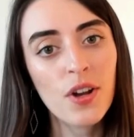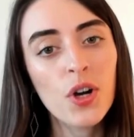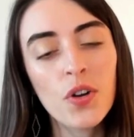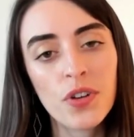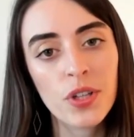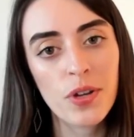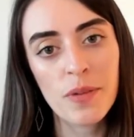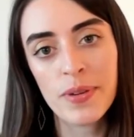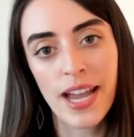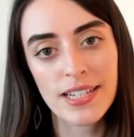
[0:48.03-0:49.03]
overloaded
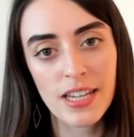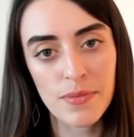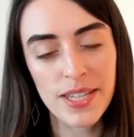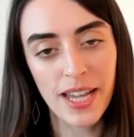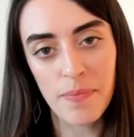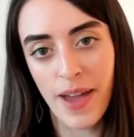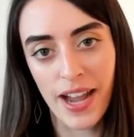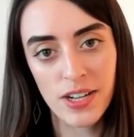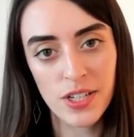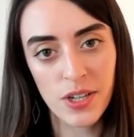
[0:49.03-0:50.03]
BI teams to get
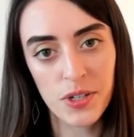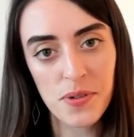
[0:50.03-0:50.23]
back to you.